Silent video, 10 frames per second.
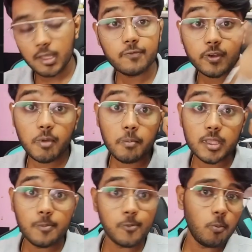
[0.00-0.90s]
If you remember
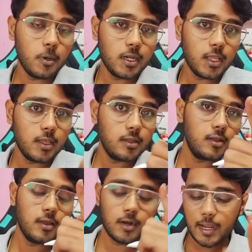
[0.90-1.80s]
the property,
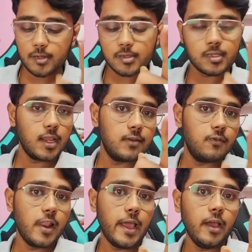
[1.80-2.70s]
right side
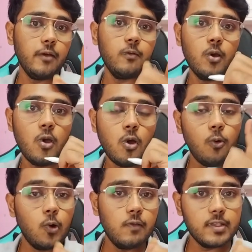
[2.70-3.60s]
will have
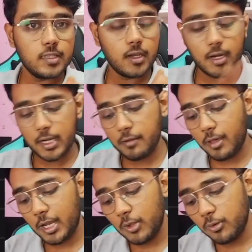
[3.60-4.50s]
always the greater
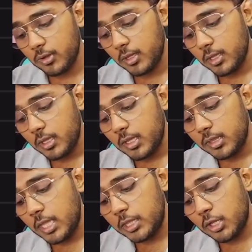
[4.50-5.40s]
value
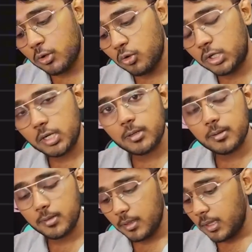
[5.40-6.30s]
than the root.
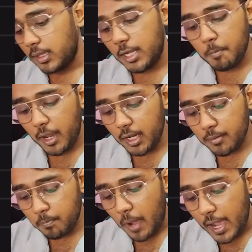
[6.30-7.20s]
It
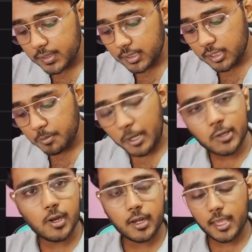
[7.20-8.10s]
might pass in this
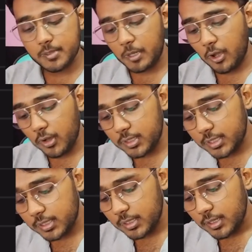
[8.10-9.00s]
particular case
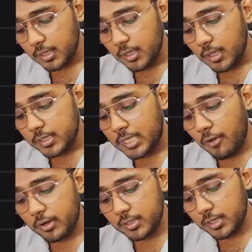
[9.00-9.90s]
because
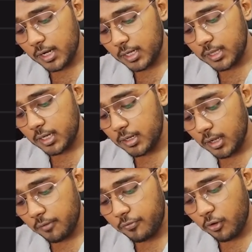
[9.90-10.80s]
7 is greater than
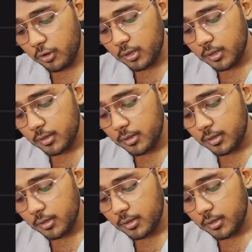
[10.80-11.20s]
4.